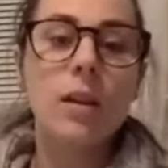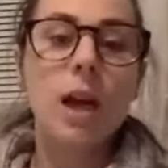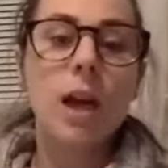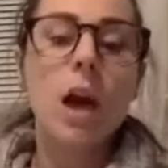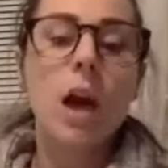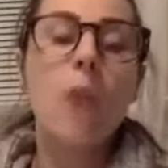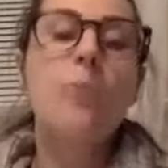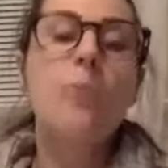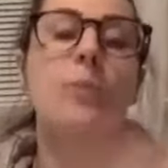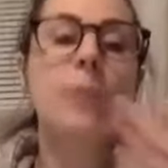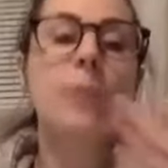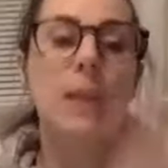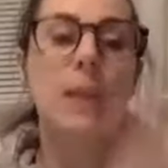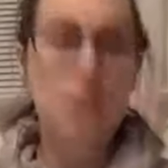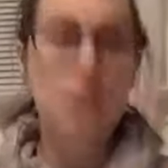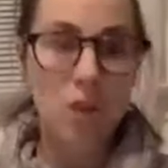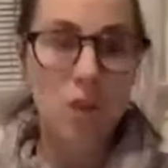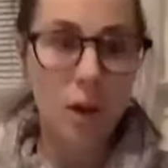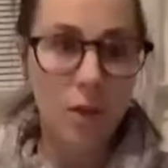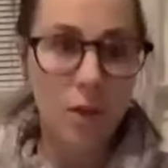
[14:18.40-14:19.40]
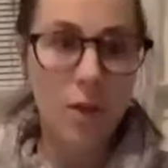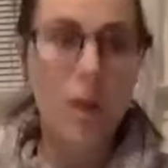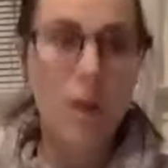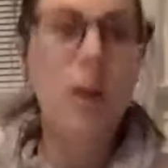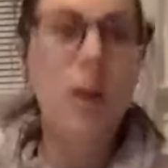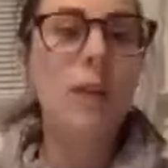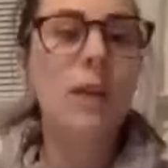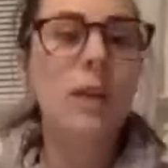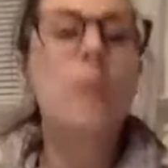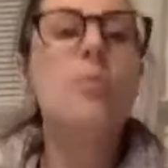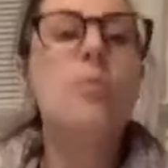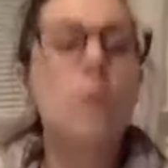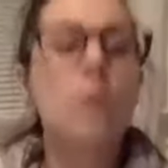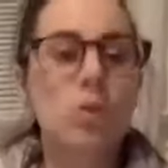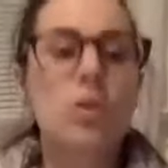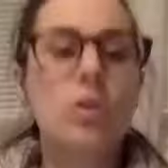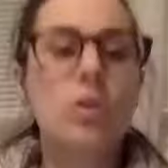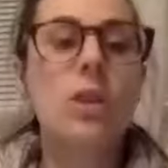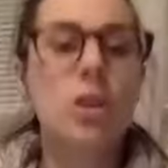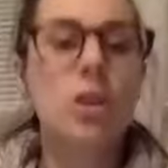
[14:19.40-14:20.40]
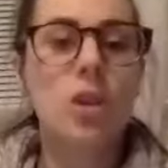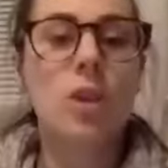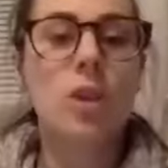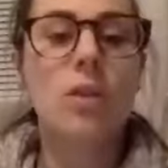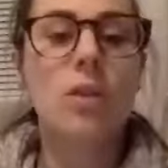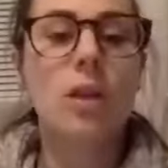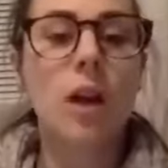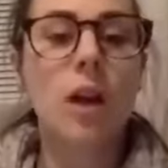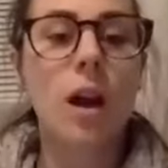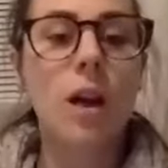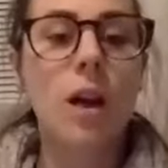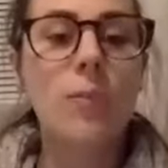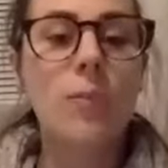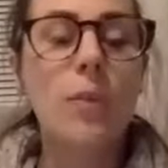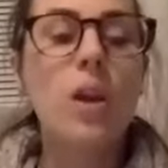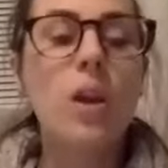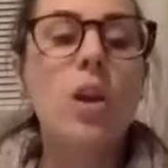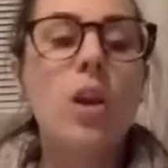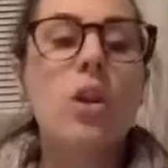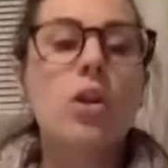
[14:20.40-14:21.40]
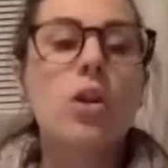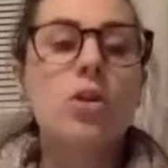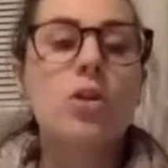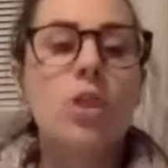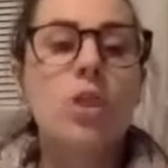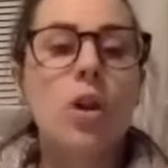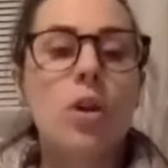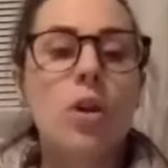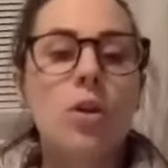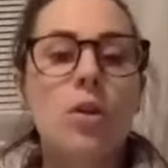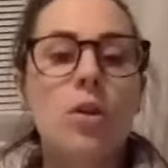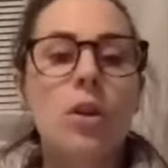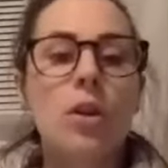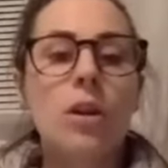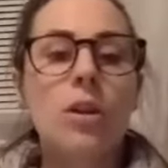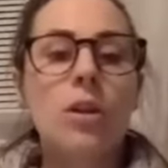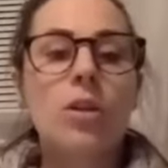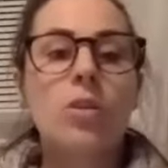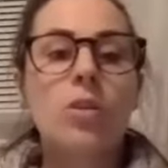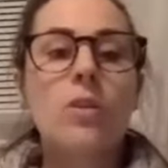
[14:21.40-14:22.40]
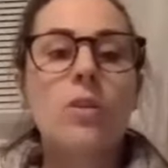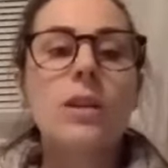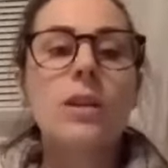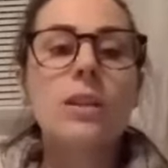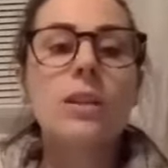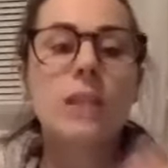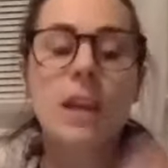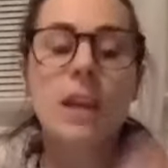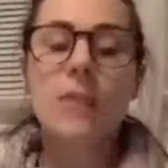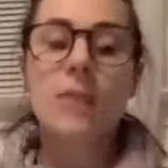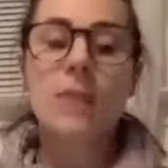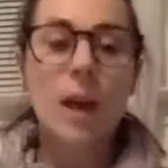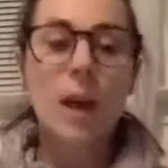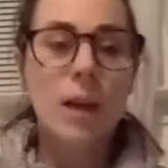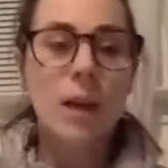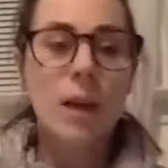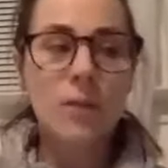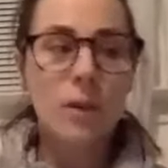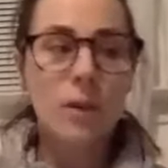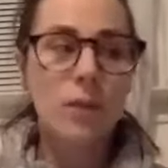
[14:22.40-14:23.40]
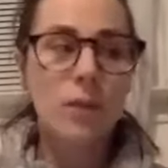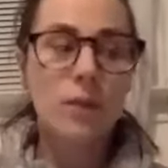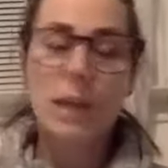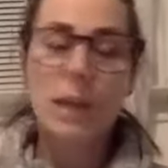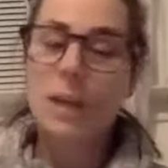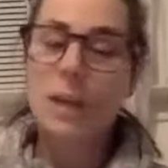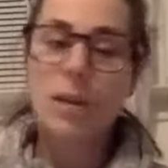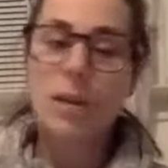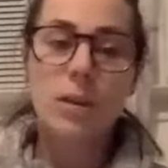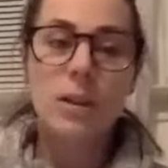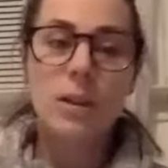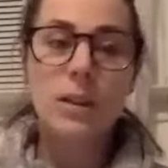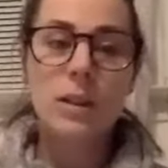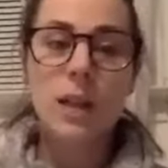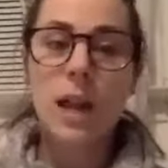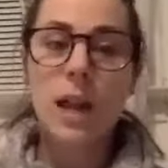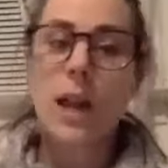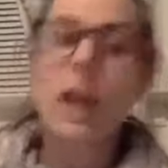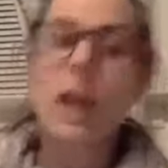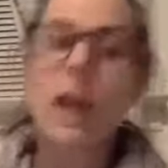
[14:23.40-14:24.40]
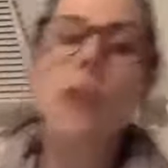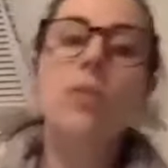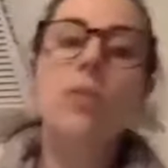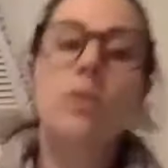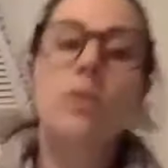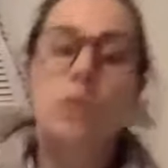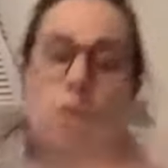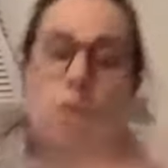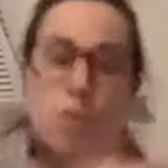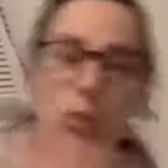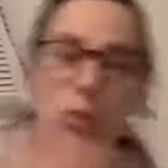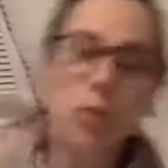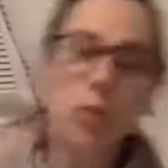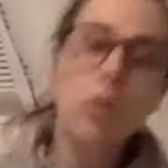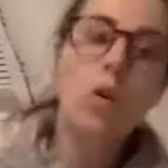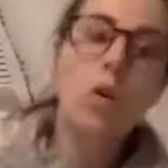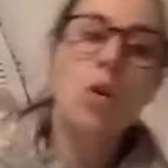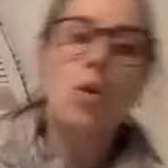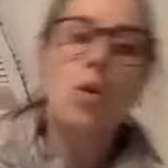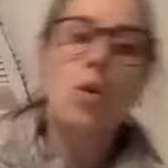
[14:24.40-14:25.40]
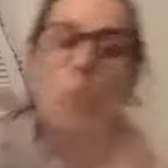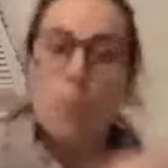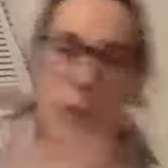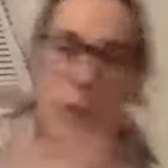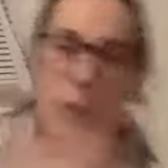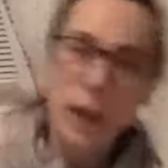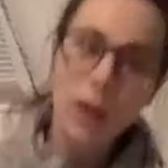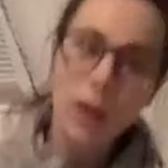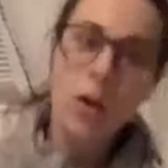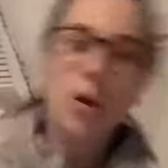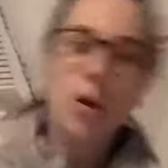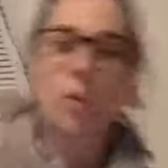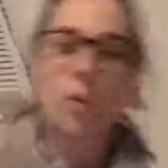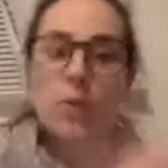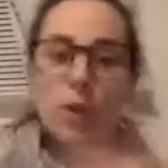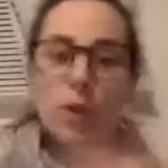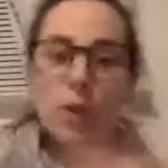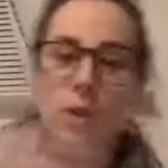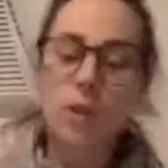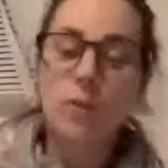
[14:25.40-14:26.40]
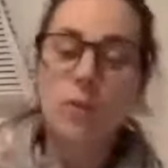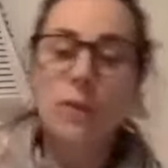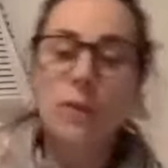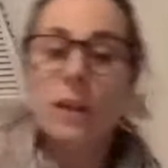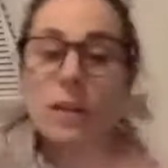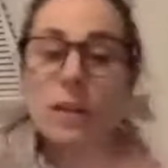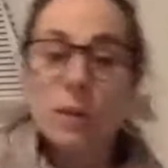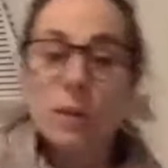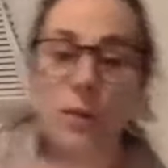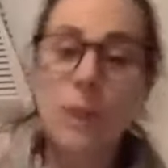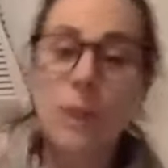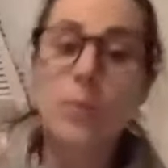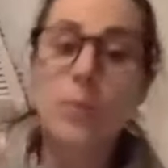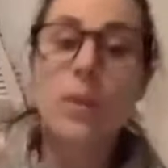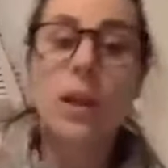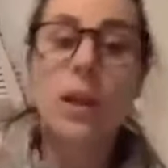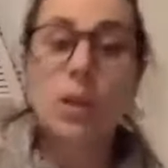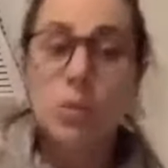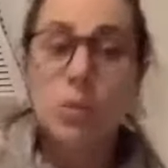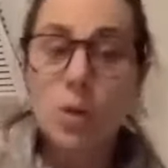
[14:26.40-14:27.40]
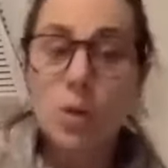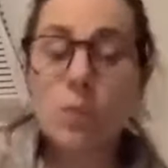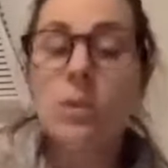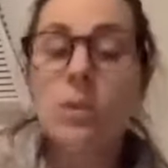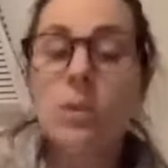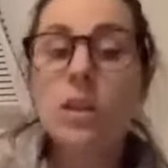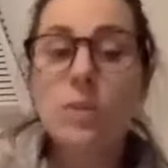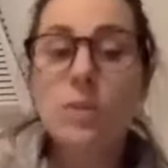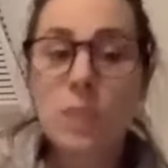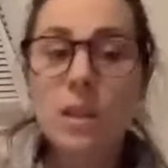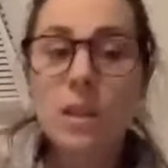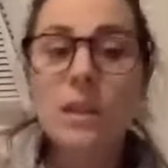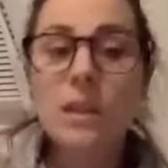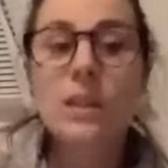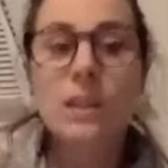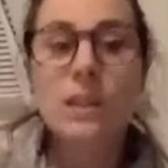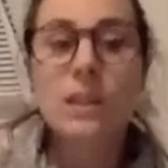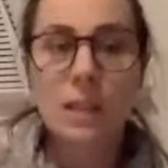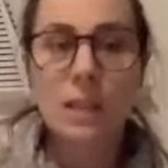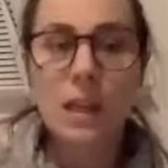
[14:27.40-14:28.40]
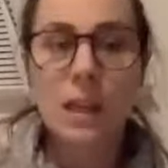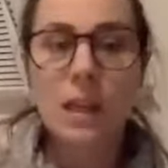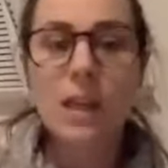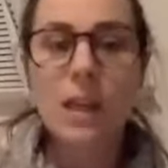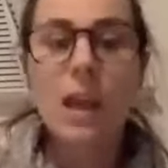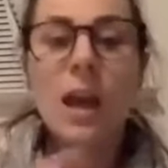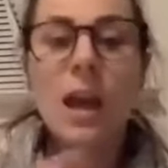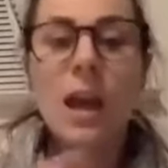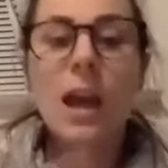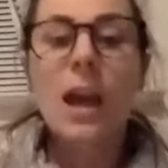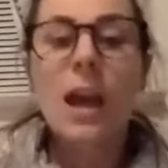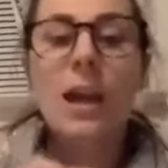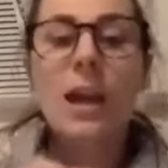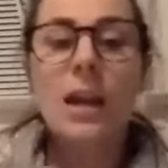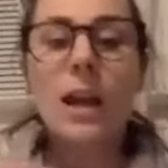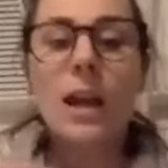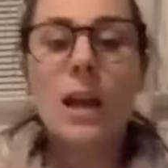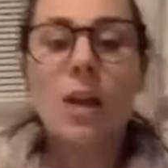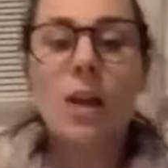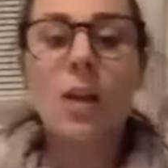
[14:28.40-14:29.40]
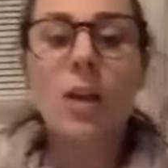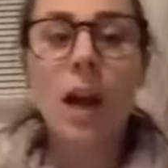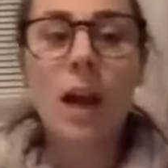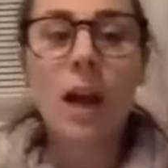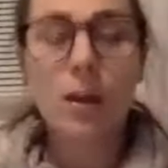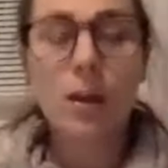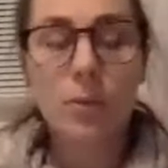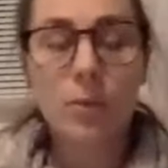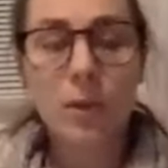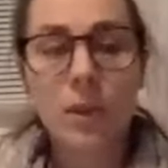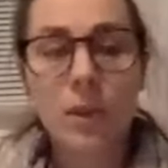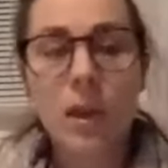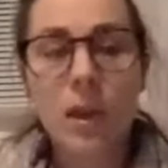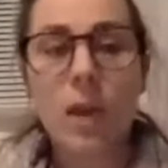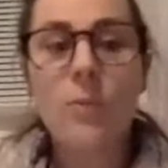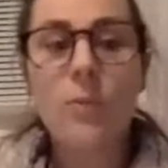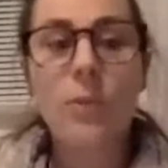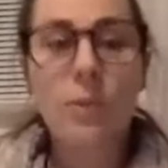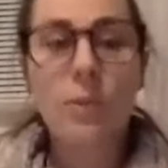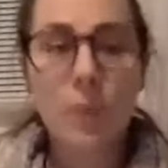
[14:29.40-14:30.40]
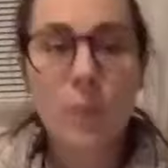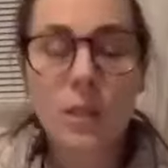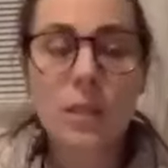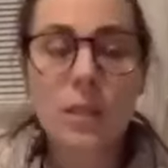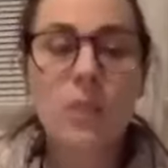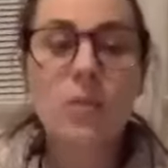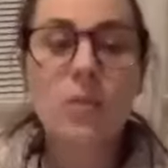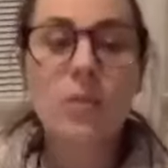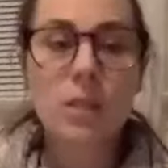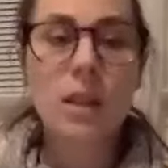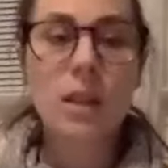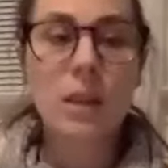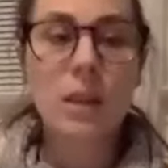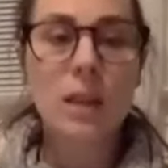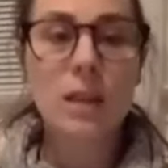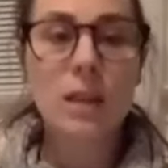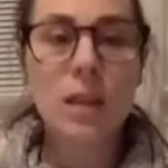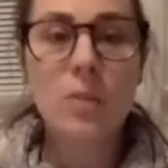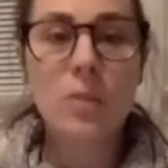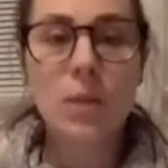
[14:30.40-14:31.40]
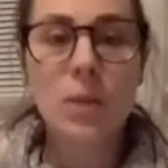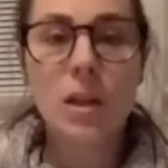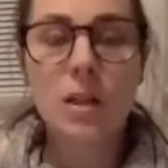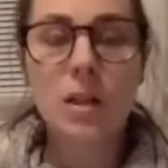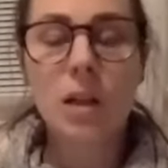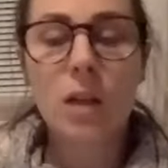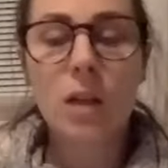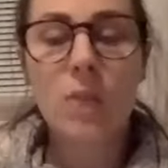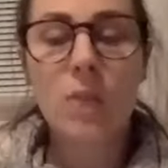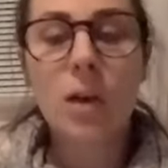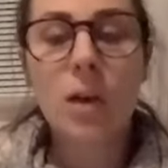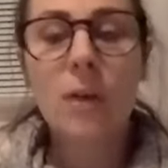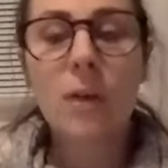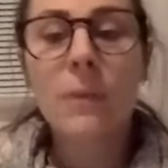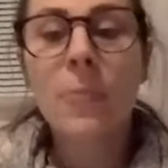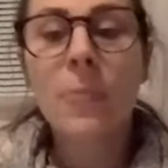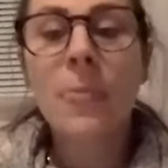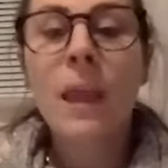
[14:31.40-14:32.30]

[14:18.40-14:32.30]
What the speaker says: help each other and like boost each other up. So you can save that for later in the day and scroll way over on your feed to people that you don't typically see and interact with them, but still set that 10-minute timer.